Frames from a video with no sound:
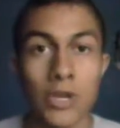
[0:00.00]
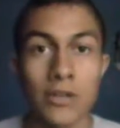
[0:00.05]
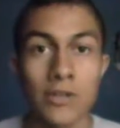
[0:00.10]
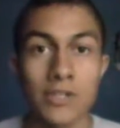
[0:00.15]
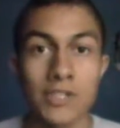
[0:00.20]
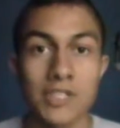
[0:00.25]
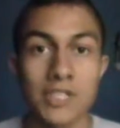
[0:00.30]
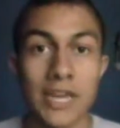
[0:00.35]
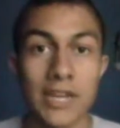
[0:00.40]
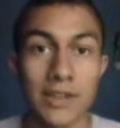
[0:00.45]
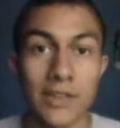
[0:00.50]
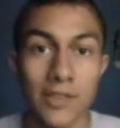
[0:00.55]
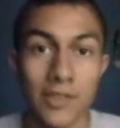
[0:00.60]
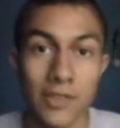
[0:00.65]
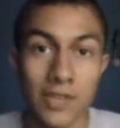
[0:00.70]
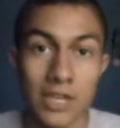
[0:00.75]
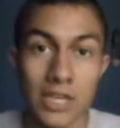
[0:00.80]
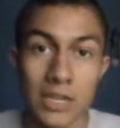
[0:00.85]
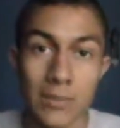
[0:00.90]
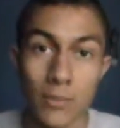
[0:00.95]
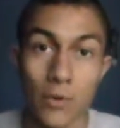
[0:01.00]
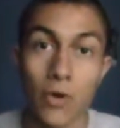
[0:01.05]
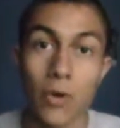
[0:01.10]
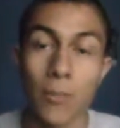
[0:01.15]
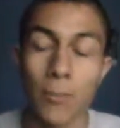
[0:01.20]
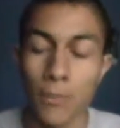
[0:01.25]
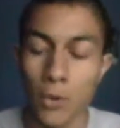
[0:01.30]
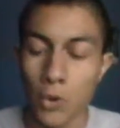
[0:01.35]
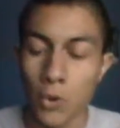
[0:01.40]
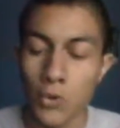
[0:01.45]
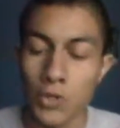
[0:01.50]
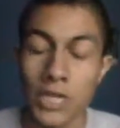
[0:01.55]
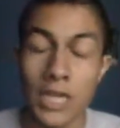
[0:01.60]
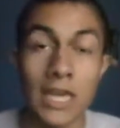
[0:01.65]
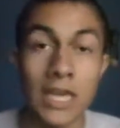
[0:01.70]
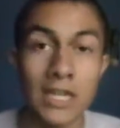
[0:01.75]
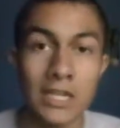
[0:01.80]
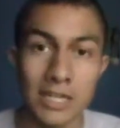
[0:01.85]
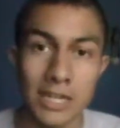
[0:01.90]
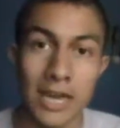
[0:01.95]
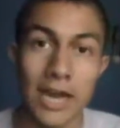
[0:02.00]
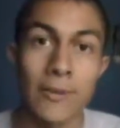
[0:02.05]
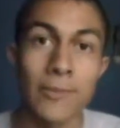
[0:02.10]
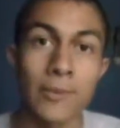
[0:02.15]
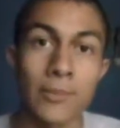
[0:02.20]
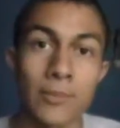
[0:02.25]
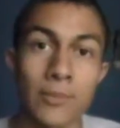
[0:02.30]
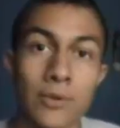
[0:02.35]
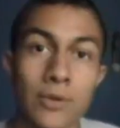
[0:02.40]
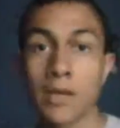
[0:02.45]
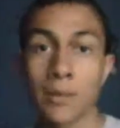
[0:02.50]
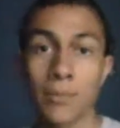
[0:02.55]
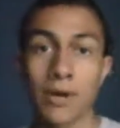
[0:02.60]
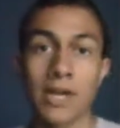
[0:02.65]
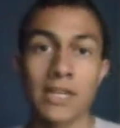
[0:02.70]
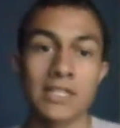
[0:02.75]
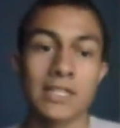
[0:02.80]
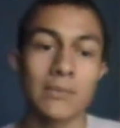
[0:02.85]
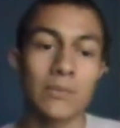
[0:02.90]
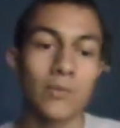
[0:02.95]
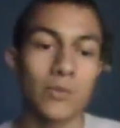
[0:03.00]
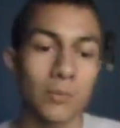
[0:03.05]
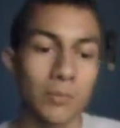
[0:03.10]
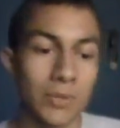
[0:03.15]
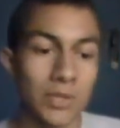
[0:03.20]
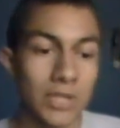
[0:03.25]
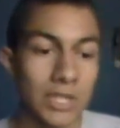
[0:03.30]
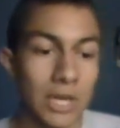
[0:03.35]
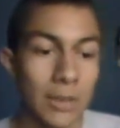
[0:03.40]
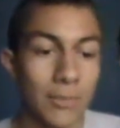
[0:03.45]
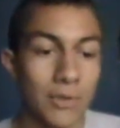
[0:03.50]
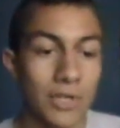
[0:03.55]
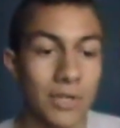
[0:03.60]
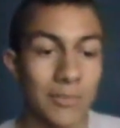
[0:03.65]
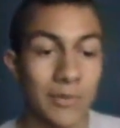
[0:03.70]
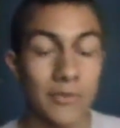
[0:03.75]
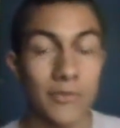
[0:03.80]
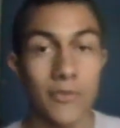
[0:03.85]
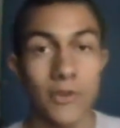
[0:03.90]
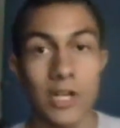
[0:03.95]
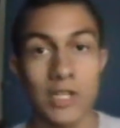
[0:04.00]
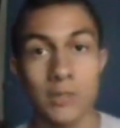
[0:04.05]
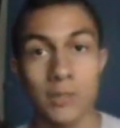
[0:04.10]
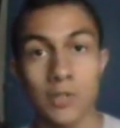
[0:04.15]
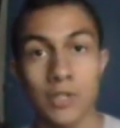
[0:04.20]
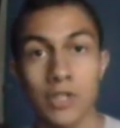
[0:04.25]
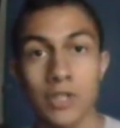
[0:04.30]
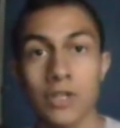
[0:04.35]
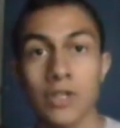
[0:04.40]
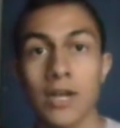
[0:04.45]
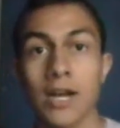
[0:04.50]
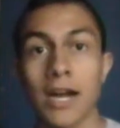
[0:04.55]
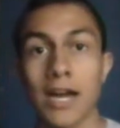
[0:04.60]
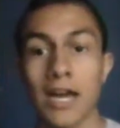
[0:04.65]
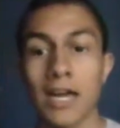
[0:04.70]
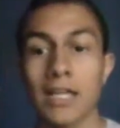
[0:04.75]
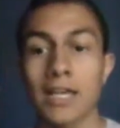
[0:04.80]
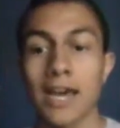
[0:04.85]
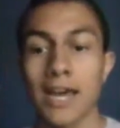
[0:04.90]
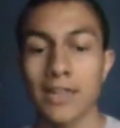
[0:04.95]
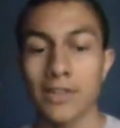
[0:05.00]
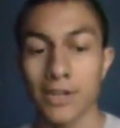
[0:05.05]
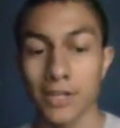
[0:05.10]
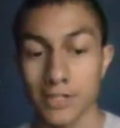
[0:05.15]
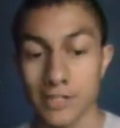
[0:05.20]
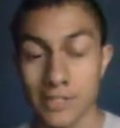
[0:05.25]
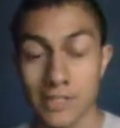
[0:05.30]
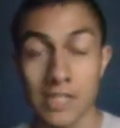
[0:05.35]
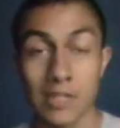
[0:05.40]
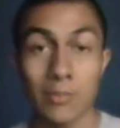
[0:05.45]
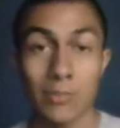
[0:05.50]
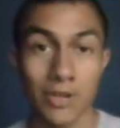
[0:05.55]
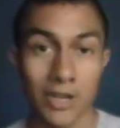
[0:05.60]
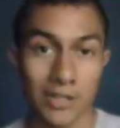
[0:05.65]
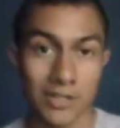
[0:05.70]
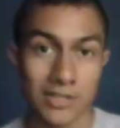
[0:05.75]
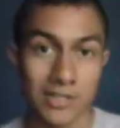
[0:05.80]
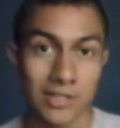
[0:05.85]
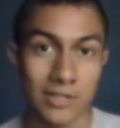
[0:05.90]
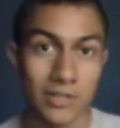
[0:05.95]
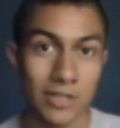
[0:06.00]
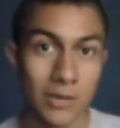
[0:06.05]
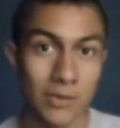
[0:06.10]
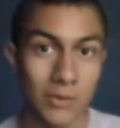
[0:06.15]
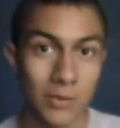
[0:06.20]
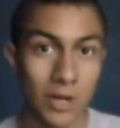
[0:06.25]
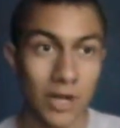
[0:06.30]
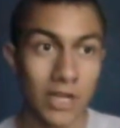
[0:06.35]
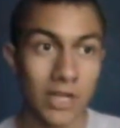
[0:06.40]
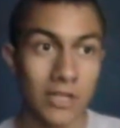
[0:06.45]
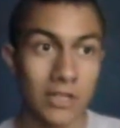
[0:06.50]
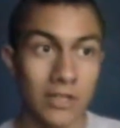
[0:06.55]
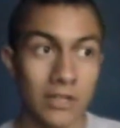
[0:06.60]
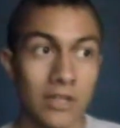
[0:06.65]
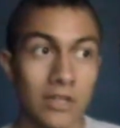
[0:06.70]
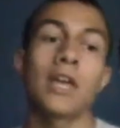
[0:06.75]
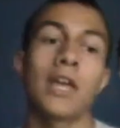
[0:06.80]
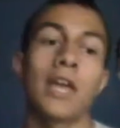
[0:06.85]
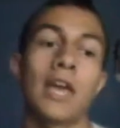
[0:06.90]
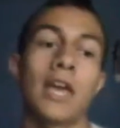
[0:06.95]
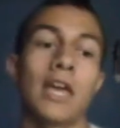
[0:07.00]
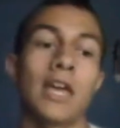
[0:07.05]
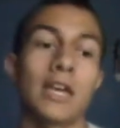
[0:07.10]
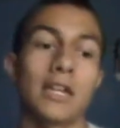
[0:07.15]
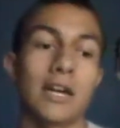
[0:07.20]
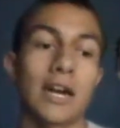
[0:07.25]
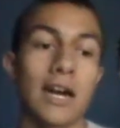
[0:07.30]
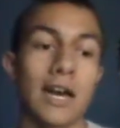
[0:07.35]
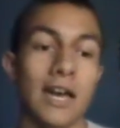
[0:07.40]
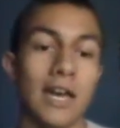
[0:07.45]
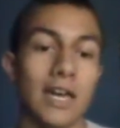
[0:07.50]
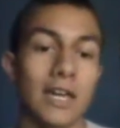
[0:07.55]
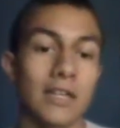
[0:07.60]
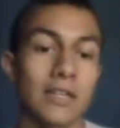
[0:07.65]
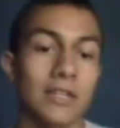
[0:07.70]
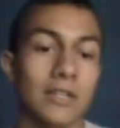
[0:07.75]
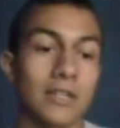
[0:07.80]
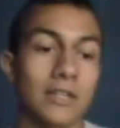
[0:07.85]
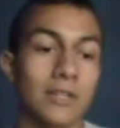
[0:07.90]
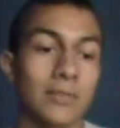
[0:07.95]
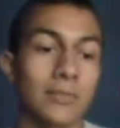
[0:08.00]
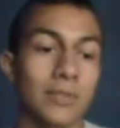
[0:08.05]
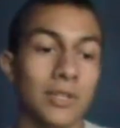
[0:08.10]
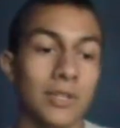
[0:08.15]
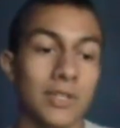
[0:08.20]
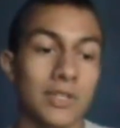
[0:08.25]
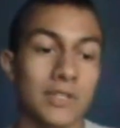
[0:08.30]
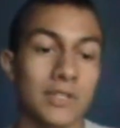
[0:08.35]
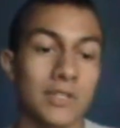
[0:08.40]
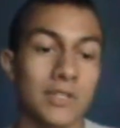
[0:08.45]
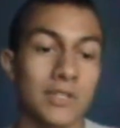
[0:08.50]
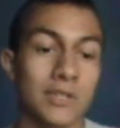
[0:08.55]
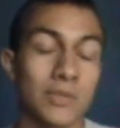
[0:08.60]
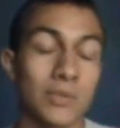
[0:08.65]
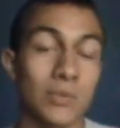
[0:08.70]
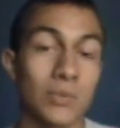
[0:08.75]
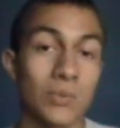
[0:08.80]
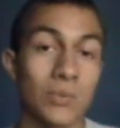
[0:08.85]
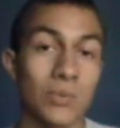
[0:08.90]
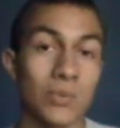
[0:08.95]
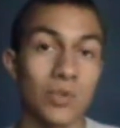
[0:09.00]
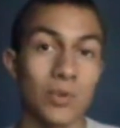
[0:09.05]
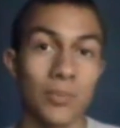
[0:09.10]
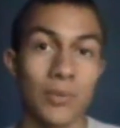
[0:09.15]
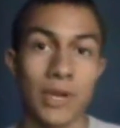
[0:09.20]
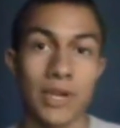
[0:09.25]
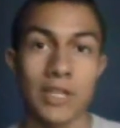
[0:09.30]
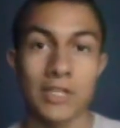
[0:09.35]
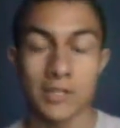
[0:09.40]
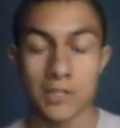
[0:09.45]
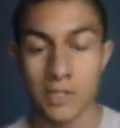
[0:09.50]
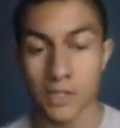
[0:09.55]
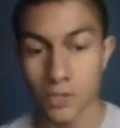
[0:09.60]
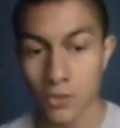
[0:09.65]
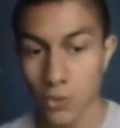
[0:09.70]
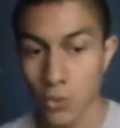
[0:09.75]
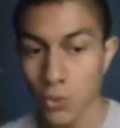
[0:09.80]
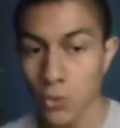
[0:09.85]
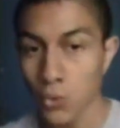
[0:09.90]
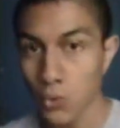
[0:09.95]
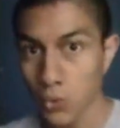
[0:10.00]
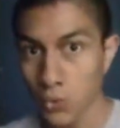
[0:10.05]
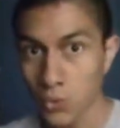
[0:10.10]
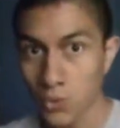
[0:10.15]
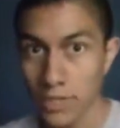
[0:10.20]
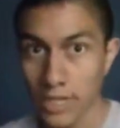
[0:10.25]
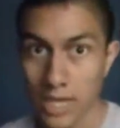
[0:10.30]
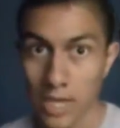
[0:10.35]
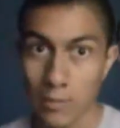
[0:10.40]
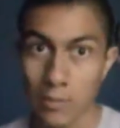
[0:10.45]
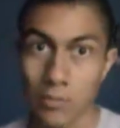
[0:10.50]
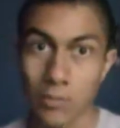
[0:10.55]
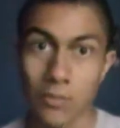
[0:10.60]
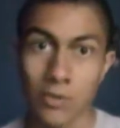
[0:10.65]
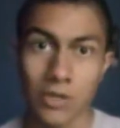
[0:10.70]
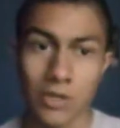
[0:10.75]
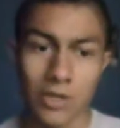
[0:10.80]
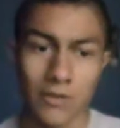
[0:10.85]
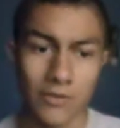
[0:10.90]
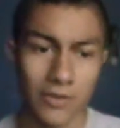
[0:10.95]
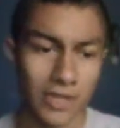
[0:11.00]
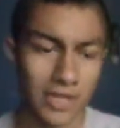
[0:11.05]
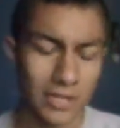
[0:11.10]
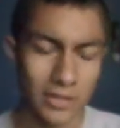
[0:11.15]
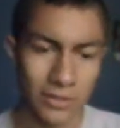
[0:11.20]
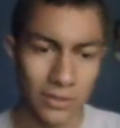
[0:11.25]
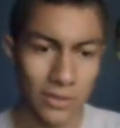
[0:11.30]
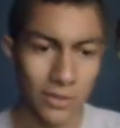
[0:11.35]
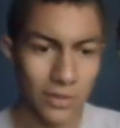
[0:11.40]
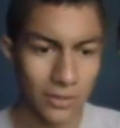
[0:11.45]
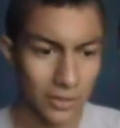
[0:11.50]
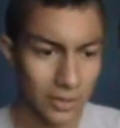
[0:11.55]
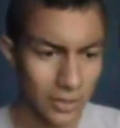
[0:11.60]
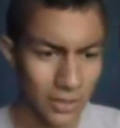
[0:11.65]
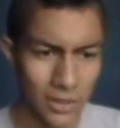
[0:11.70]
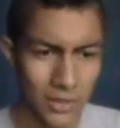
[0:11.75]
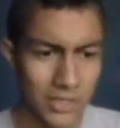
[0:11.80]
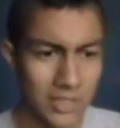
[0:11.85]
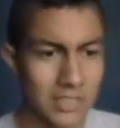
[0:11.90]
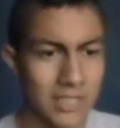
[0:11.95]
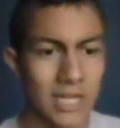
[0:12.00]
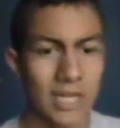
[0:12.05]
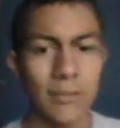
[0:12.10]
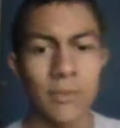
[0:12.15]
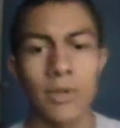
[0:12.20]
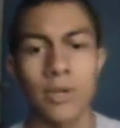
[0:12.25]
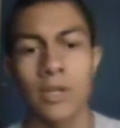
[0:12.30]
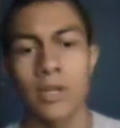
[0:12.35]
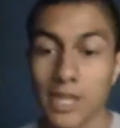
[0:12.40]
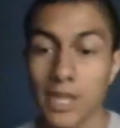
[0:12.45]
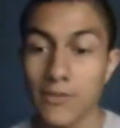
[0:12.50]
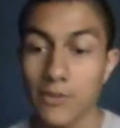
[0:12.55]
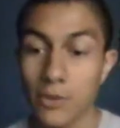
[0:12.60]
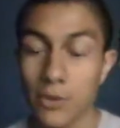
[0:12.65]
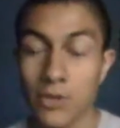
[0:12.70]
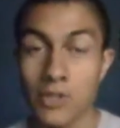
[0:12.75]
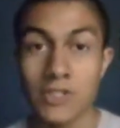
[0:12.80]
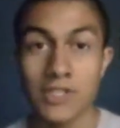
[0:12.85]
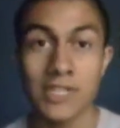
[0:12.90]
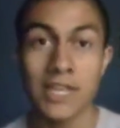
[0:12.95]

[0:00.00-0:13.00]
we understand a theme or a mood in an album. My example would be coming up in freshman year. I had like a CD player still I was rocking, and I had been listening to Lupe's The Cool album for like the longest time. If you